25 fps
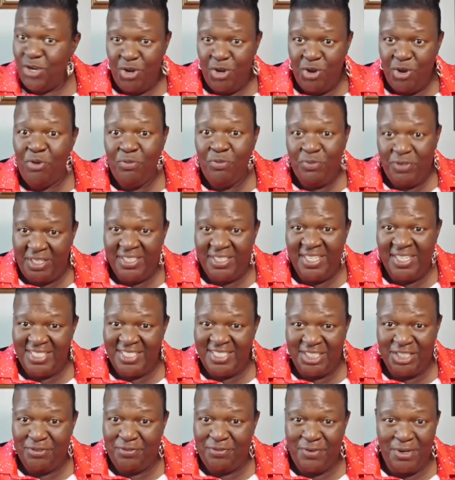hopefully it
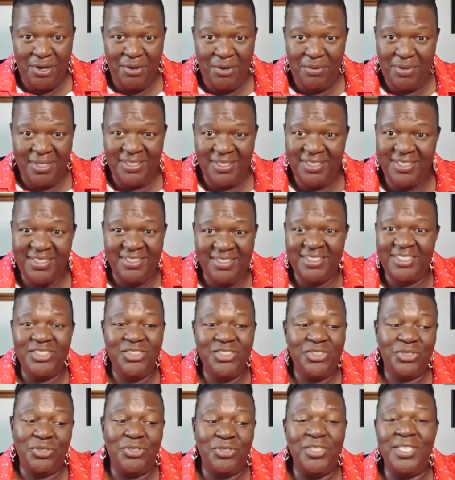lands in the fairway.
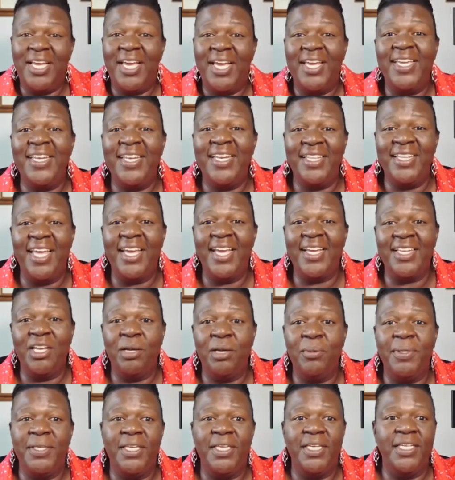So you're not hitting that
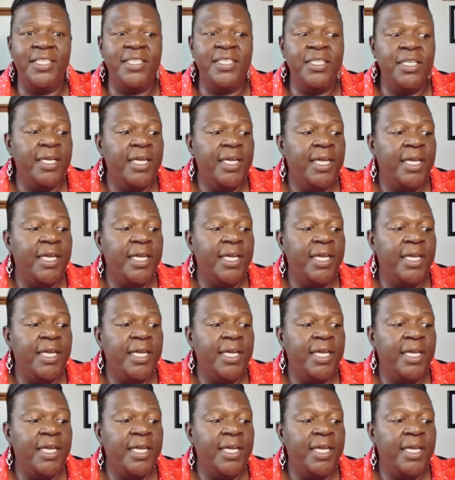club again.